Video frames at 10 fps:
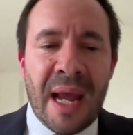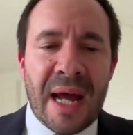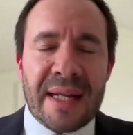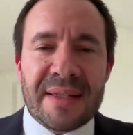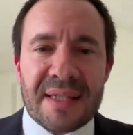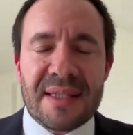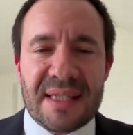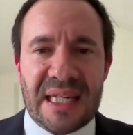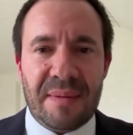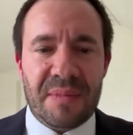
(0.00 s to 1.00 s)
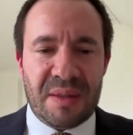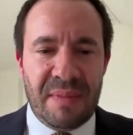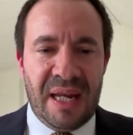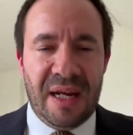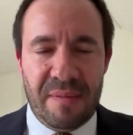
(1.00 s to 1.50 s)
And it doesn't seem to
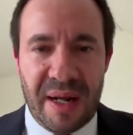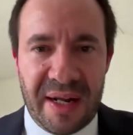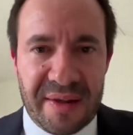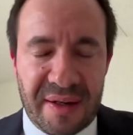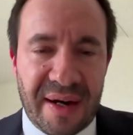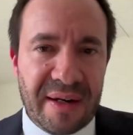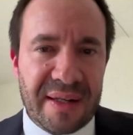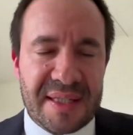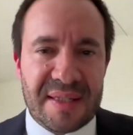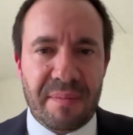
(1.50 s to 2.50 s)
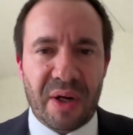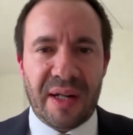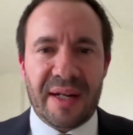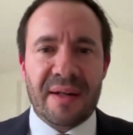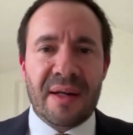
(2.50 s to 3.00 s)
me and many other analysts in
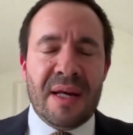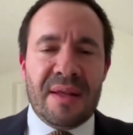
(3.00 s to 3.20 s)
Berlin